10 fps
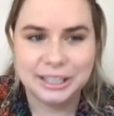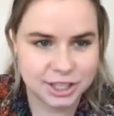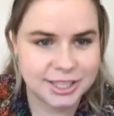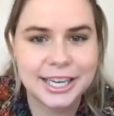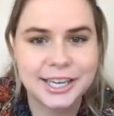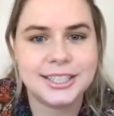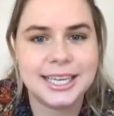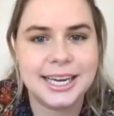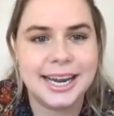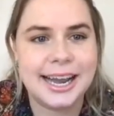just like you're
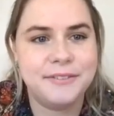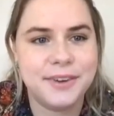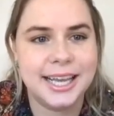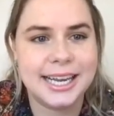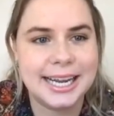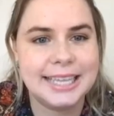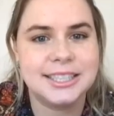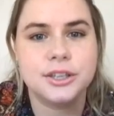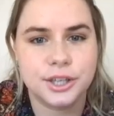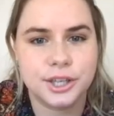saying, I feel like I
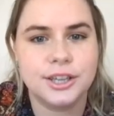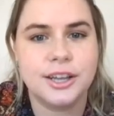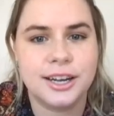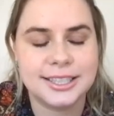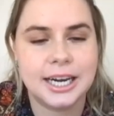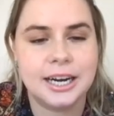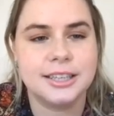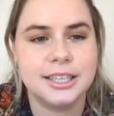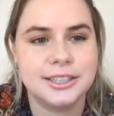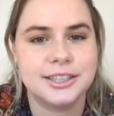get to learn alongside
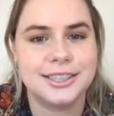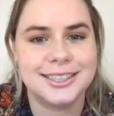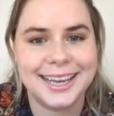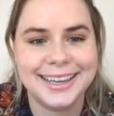our listeners.